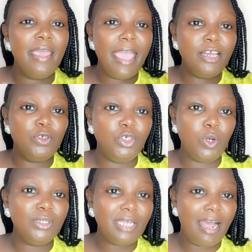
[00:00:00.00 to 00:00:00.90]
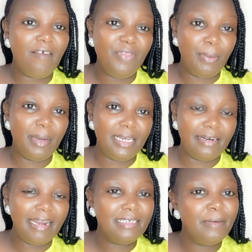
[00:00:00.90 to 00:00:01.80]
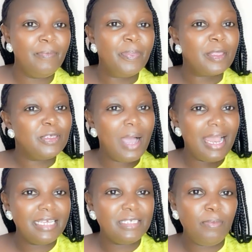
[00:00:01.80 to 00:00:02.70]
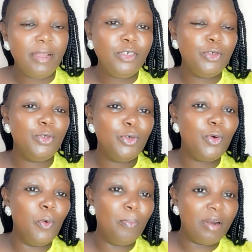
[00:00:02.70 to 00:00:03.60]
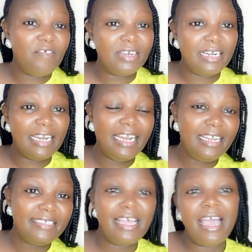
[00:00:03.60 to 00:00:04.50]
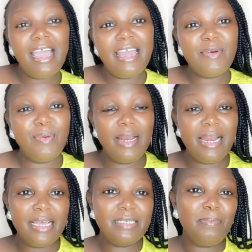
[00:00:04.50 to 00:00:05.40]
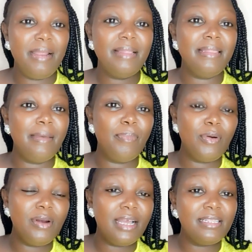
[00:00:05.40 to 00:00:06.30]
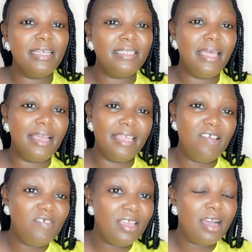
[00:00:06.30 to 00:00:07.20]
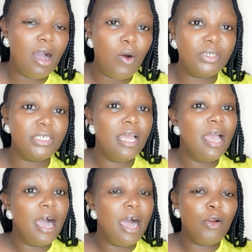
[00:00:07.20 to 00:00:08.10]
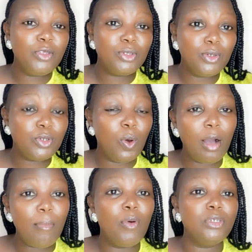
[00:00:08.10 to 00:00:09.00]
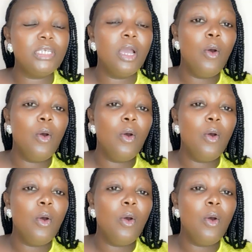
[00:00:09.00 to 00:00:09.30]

and you don't have the money, right? So I'll explain to you who private lenders are, we'll explain the product that they're giving out. I'll also talk about